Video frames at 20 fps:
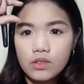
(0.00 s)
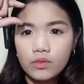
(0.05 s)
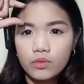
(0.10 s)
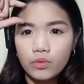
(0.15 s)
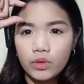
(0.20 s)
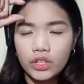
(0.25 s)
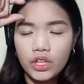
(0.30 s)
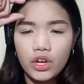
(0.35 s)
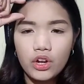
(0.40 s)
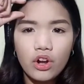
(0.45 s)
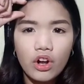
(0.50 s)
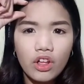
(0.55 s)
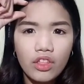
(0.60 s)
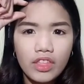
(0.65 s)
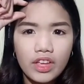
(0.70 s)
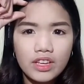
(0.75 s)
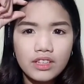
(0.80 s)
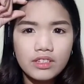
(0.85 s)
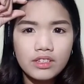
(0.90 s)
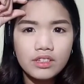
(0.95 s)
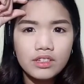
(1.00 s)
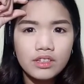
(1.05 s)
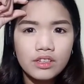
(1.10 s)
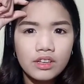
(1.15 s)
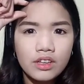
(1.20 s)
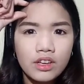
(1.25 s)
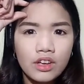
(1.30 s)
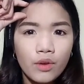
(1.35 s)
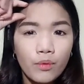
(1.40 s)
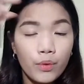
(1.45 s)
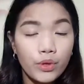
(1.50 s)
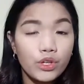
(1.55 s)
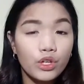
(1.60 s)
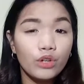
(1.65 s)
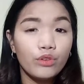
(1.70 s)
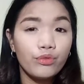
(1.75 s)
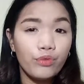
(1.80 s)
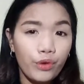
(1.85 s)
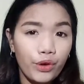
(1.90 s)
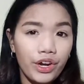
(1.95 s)
what do you call this, with
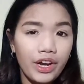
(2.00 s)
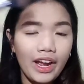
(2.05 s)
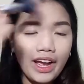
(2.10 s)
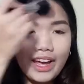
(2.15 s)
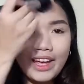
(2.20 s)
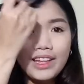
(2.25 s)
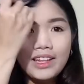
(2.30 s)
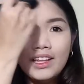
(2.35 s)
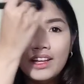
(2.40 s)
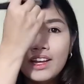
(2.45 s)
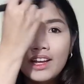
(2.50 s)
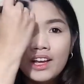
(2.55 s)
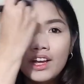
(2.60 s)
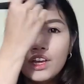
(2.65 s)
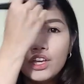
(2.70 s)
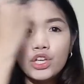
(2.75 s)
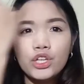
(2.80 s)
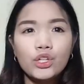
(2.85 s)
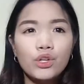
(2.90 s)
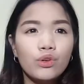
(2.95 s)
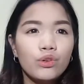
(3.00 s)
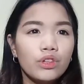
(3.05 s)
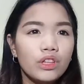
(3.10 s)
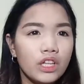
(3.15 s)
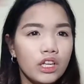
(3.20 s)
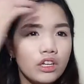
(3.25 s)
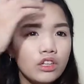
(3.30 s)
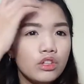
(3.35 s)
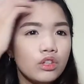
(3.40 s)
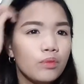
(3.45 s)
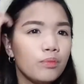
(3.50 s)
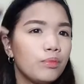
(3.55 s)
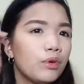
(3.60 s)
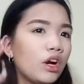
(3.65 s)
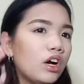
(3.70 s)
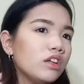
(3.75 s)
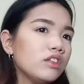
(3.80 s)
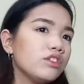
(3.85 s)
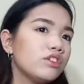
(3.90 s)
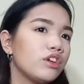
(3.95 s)
your forehead, you don't need to
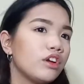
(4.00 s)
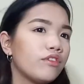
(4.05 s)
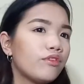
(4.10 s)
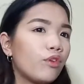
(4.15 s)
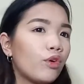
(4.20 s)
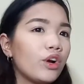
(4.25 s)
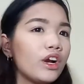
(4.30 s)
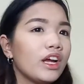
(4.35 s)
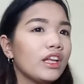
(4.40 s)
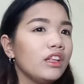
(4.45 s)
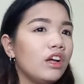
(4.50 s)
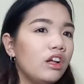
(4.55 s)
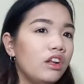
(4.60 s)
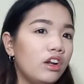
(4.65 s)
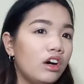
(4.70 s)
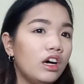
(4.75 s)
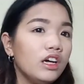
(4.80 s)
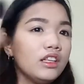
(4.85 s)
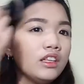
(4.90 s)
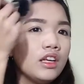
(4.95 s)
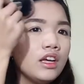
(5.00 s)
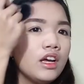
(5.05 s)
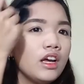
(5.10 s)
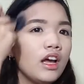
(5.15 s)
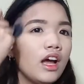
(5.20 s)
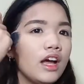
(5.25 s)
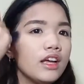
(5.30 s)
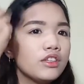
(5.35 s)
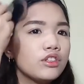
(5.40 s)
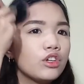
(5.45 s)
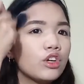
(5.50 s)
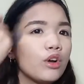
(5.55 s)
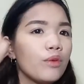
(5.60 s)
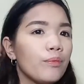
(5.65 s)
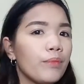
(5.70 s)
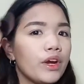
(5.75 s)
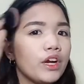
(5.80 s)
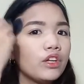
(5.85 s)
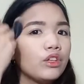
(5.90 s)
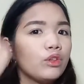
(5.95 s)
bronze your forehead a lot as to
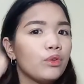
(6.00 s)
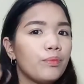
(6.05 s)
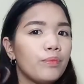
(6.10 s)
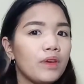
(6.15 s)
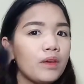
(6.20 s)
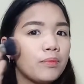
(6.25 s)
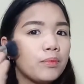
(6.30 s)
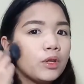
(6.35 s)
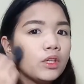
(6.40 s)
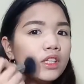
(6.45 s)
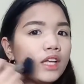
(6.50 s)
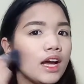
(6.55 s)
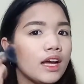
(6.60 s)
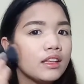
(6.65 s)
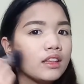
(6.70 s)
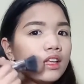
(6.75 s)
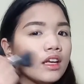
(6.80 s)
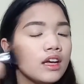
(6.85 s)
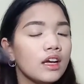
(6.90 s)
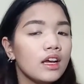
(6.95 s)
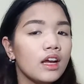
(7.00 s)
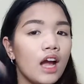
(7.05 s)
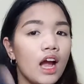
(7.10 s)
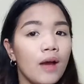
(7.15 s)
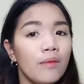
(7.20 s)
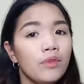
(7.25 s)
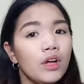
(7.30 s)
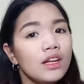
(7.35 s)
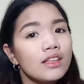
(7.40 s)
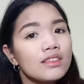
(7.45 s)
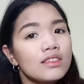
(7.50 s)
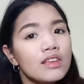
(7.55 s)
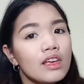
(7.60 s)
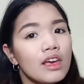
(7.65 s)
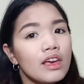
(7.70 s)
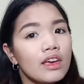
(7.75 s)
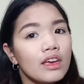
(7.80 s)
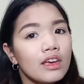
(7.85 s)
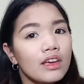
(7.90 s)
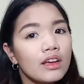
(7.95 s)
compare to people that I'm not
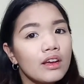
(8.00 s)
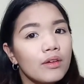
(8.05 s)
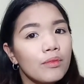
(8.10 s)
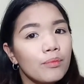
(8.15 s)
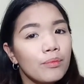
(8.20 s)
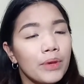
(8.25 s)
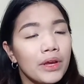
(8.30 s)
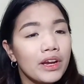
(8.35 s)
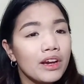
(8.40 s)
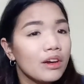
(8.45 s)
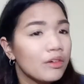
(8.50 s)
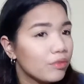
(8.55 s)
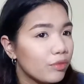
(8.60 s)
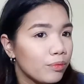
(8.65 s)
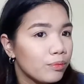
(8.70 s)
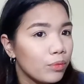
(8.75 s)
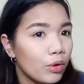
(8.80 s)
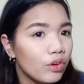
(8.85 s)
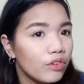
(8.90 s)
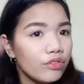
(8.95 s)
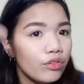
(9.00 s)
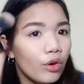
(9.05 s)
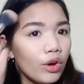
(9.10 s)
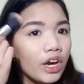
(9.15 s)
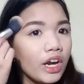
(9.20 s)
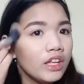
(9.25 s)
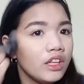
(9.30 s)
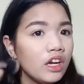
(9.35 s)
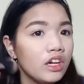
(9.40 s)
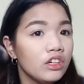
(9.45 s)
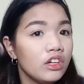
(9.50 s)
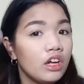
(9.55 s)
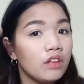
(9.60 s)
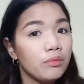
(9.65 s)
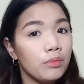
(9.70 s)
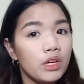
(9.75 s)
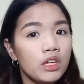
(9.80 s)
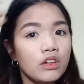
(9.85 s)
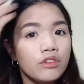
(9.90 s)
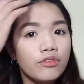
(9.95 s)
saying bigger forehead are not
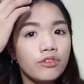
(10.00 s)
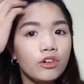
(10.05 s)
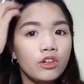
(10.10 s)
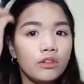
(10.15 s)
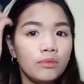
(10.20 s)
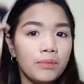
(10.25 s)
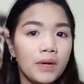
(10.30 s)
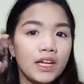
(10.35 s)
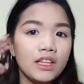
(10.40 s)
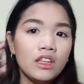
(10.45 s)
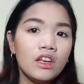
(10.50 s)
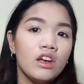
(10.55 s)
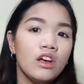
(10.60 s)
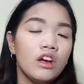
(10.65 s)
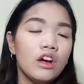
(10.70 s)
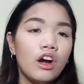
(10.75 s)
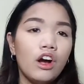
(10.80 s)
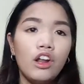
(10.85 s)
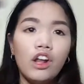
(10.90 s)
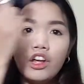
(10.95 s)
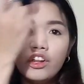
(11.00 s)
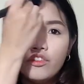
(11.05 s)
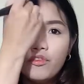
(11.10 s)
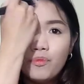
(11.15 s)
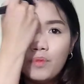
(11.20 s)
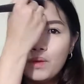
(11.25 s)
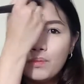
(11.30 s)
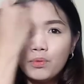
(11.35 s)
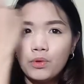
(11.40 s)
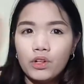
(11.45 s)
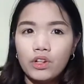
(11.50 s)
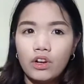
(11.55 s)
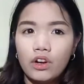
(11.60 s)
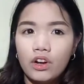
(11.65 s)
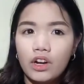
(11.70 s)
beautiful, but a lot of people